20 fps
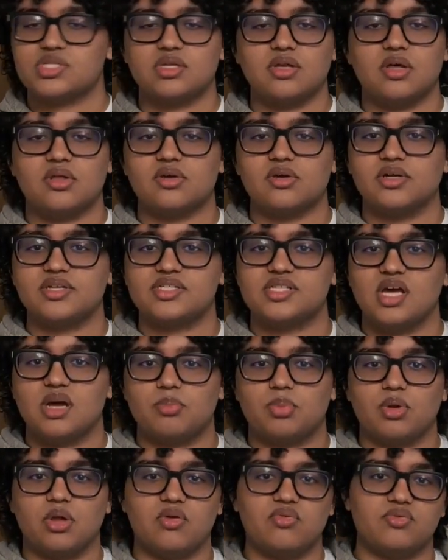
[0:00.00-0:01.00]
another
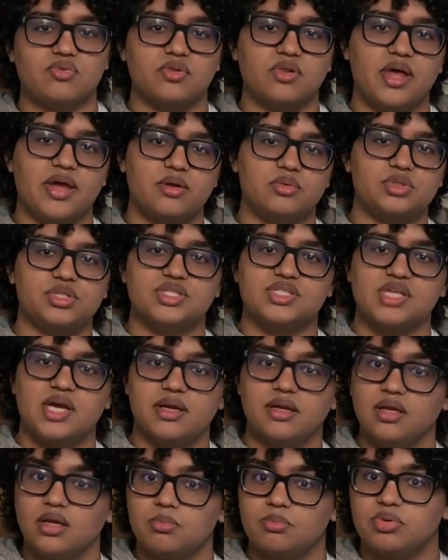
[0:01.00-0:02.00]
example of languages
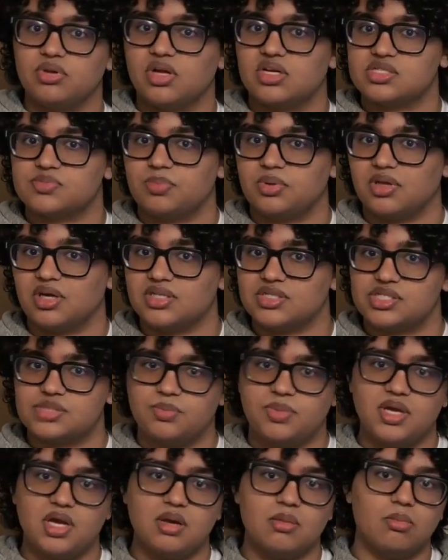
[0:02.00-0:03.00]
ending in ++
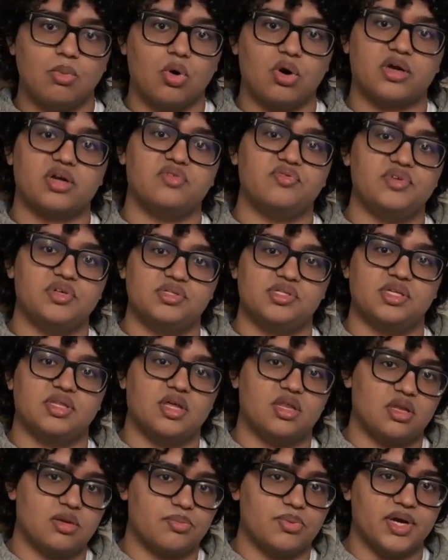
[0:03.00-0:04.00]
being more confusing than
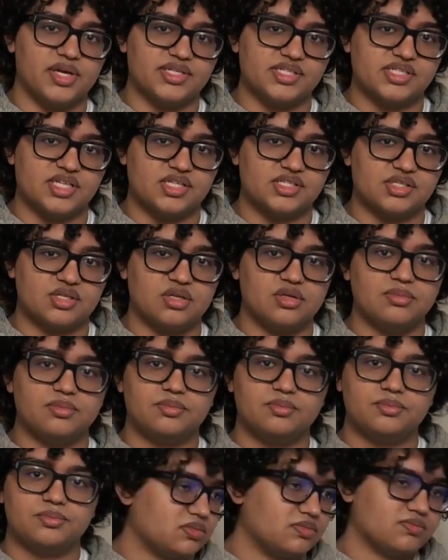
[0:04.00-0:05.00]
their predecessor.
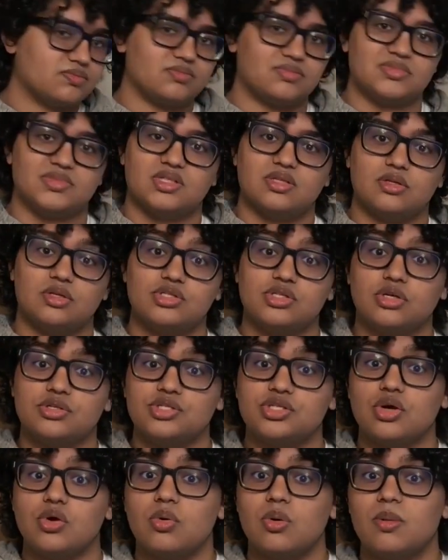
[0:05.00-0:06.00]
There's
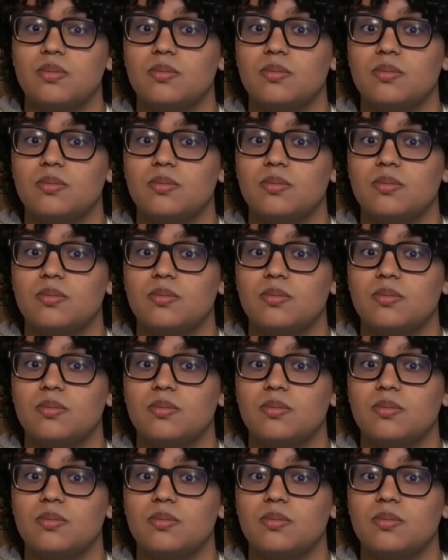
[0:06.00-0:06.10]
also